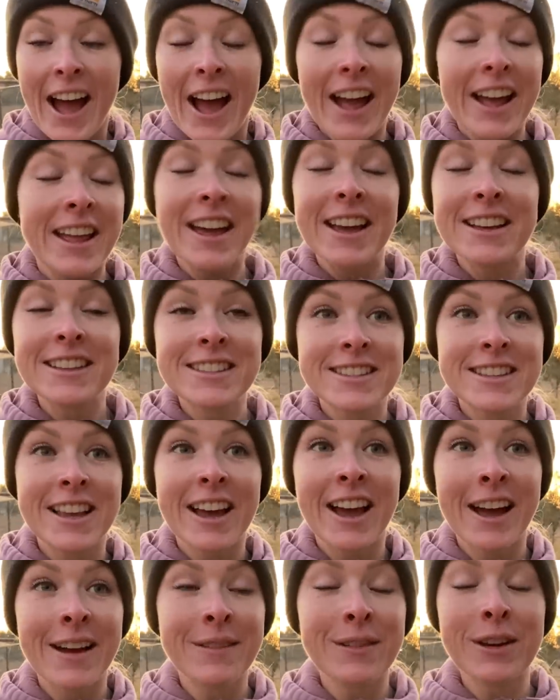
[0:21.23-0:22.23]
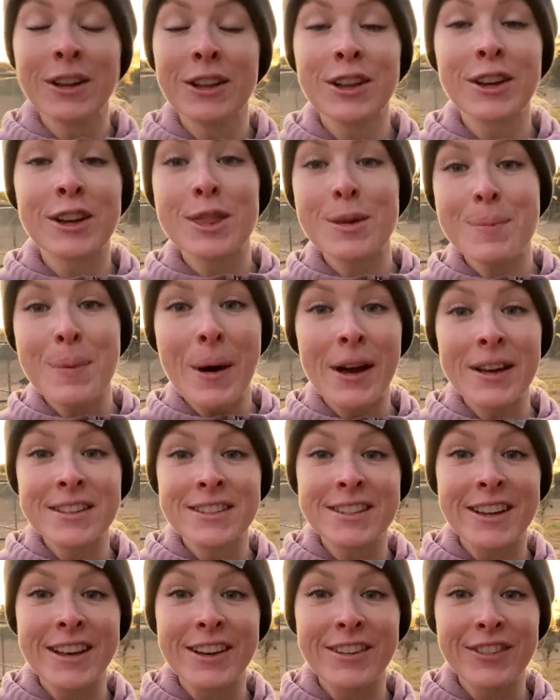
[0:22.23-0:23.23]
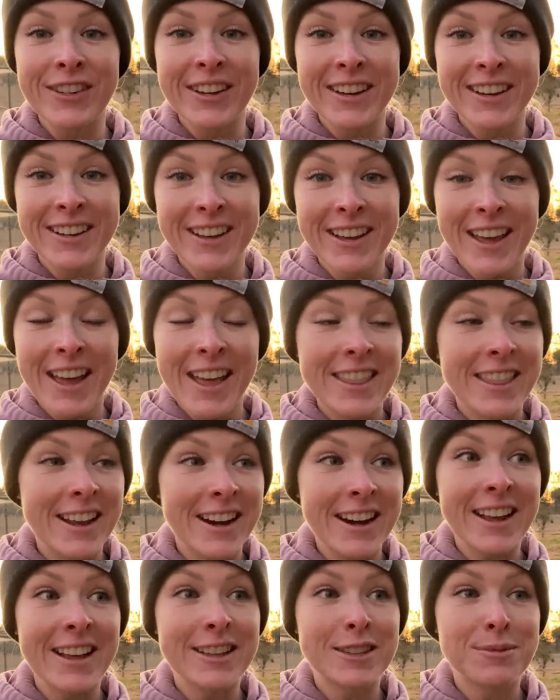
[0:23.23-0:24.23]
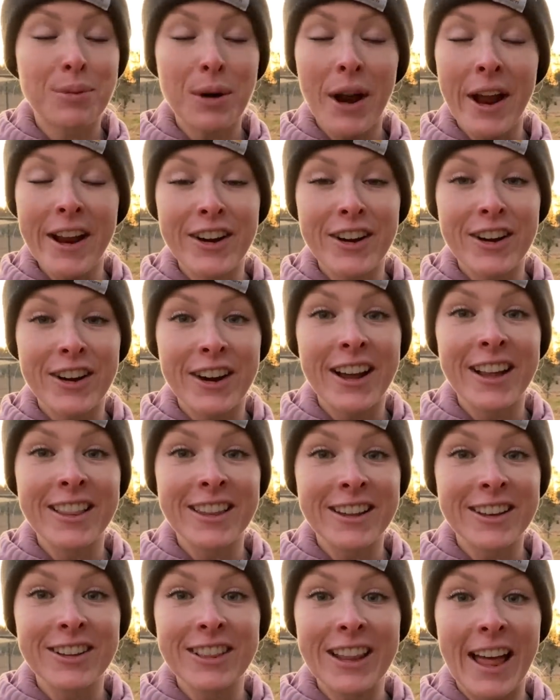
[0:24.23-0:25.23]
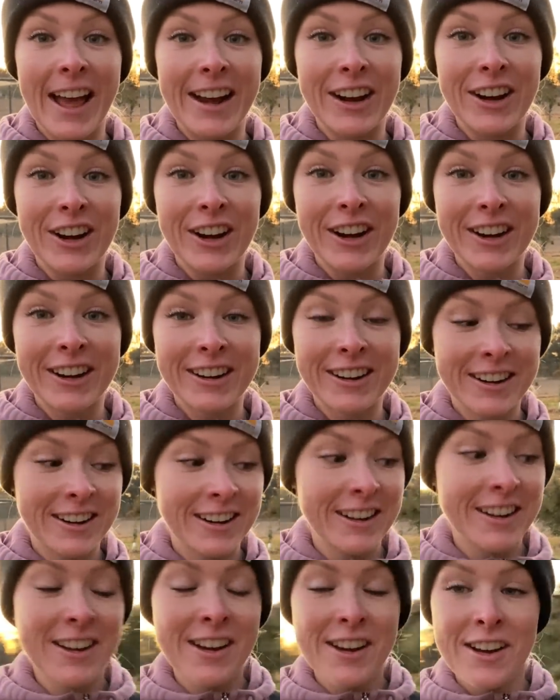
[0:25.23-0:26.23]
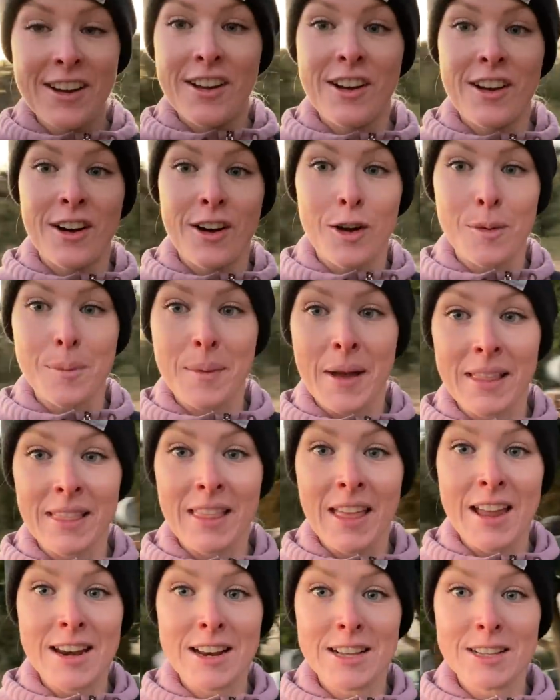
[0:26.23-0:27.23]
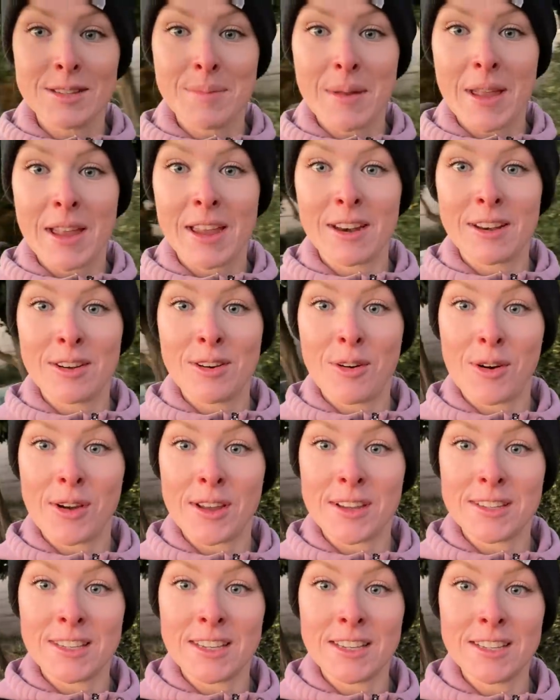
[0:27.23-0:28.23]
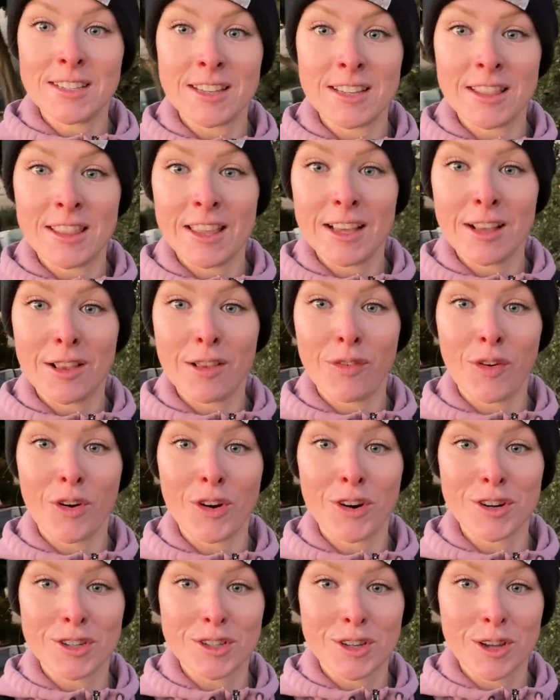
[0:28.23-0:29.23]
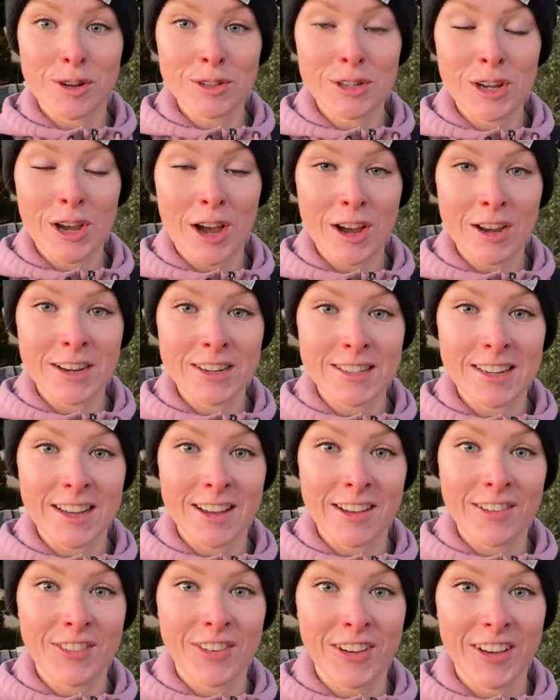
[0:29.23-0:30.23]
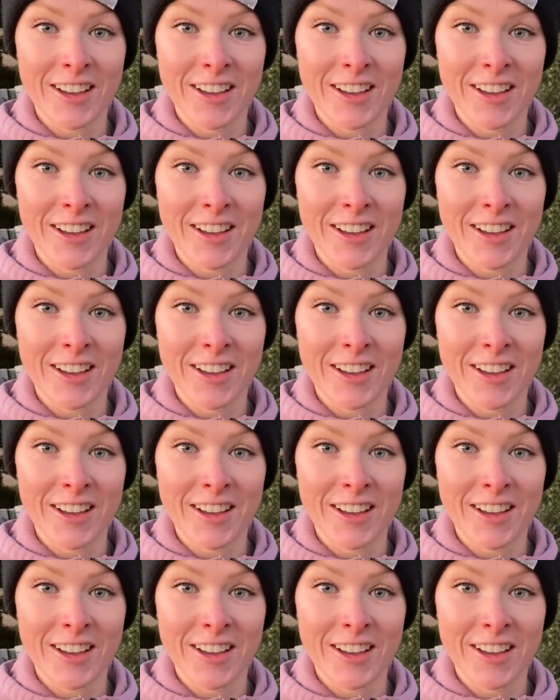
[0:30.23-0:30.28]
I guess I'm gonna look at the positive that it gets brighter, a little lighter. All my ladies making noise. These, these four are so talkative.